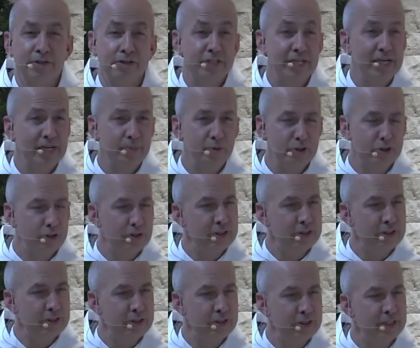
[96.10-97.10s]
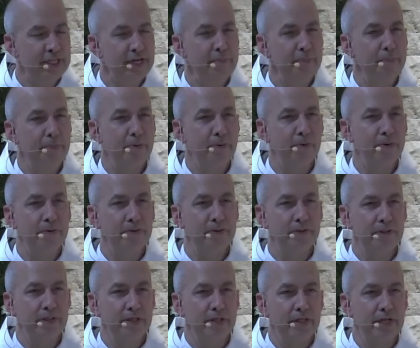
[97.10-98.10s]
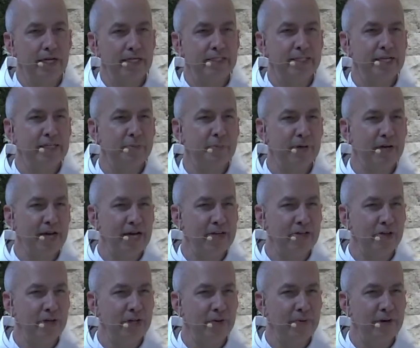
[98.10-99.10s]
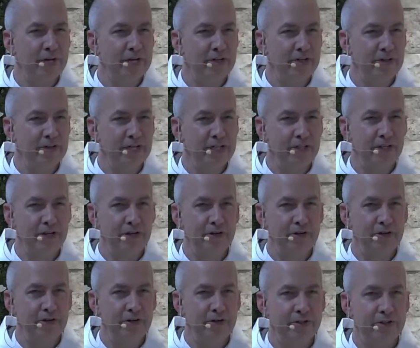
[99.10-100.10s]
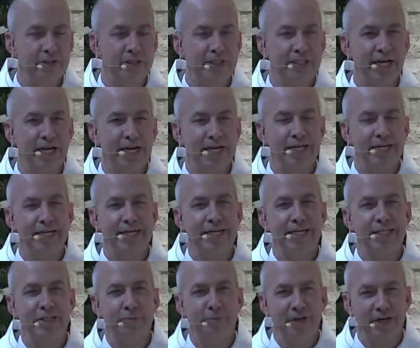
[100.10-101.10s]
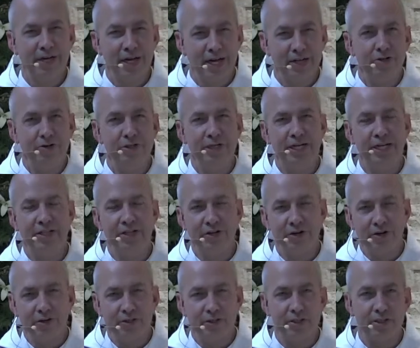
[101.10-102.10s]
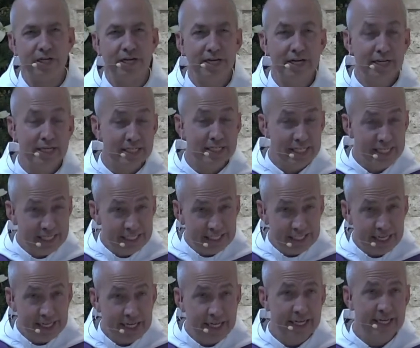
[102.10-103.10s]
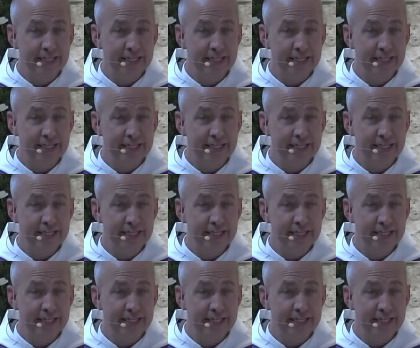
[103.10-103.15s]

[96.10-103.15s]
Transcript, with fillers: more time. He's waiting for the kingdom of God. He's waiting that the God of history